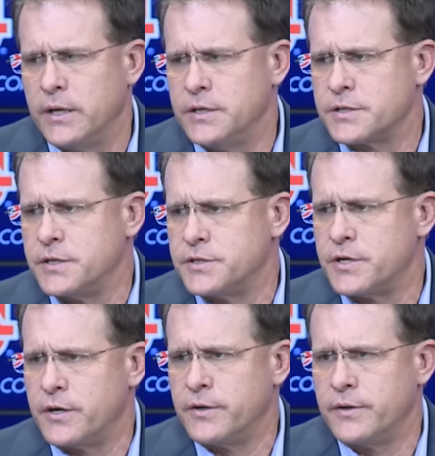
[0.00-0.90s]
is
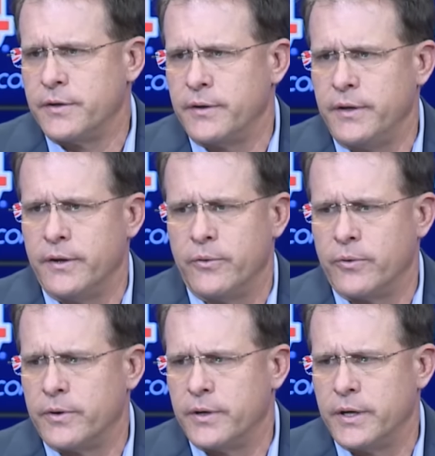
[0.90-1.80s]
concerned, you know,
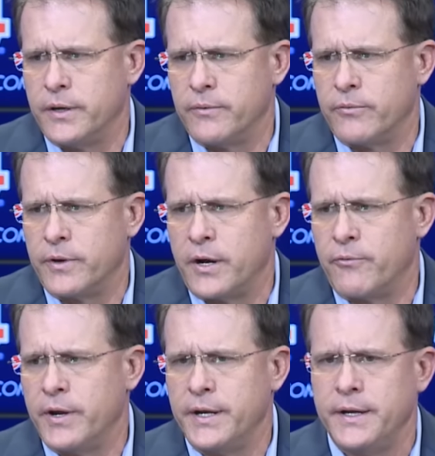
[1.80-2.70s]
we're not
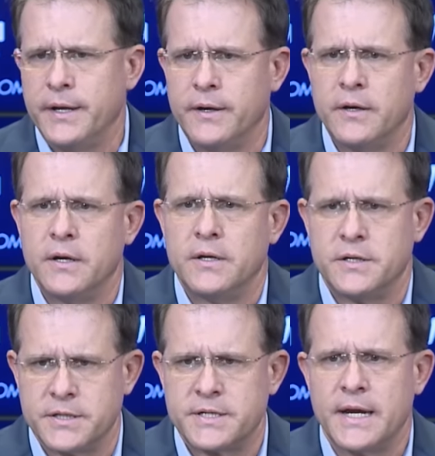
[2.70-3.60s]
ready
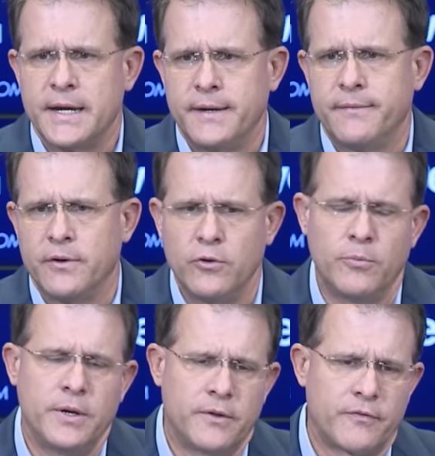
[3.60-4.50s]
to say who will
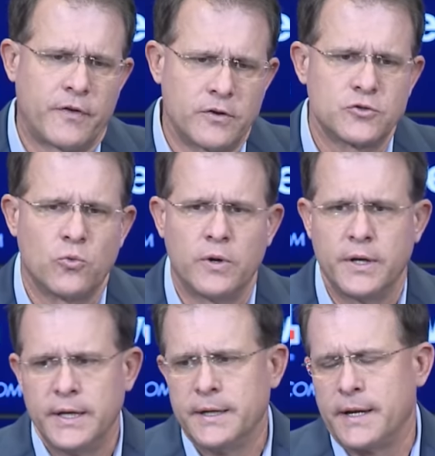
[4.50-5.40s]
be the first one
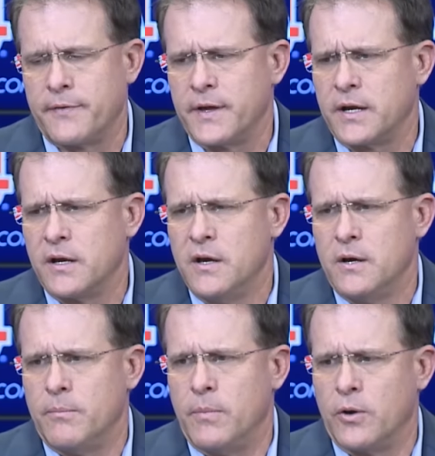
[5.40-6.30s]
in. I think
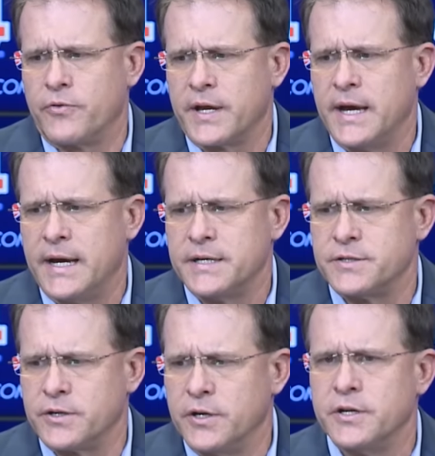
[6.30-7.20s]
both the guys
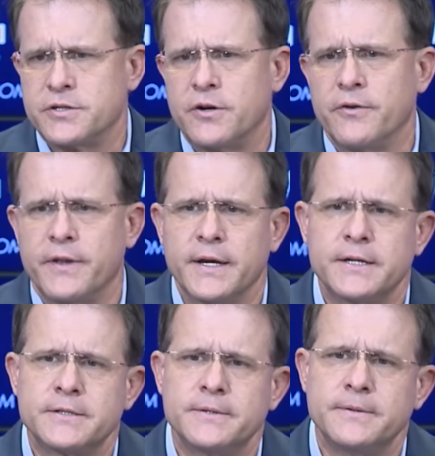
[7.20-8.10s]
are good at certain things.